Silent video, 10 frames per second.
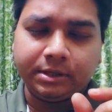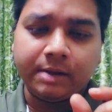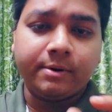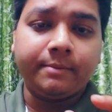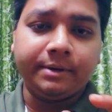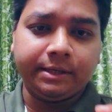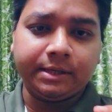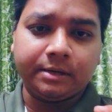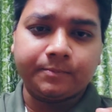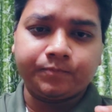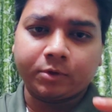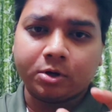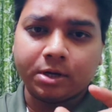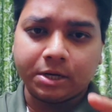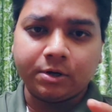level of detail
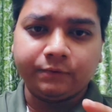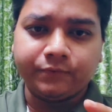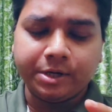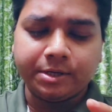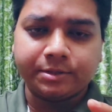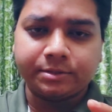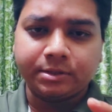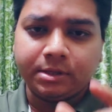or LOD filters,